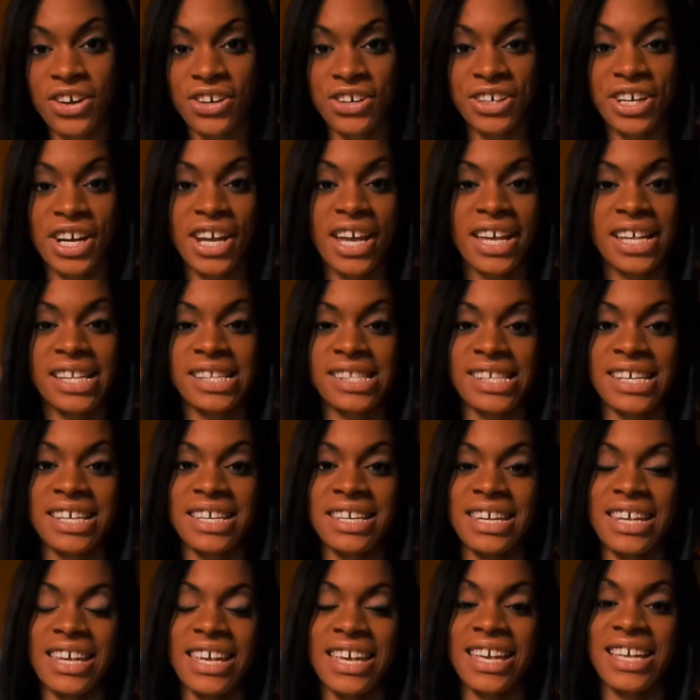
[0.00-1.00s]
her hands
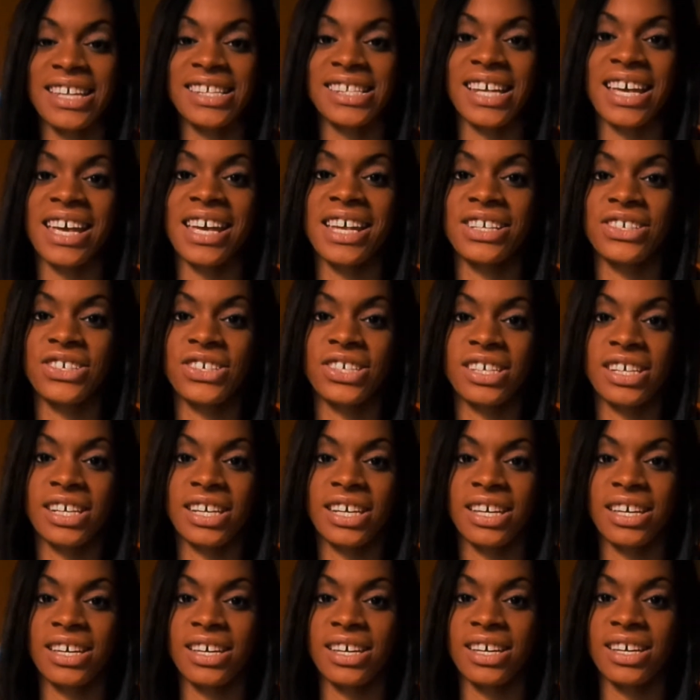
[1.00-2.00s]
and knees and
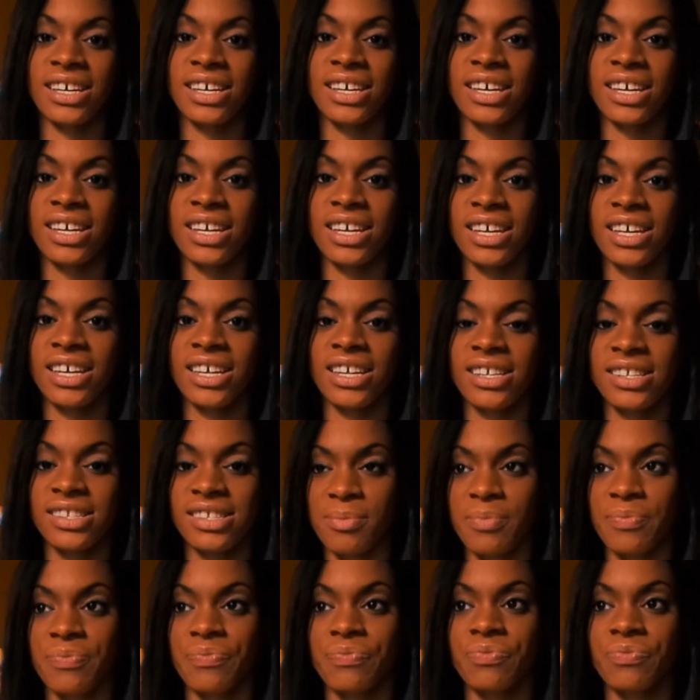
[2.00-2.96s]
she is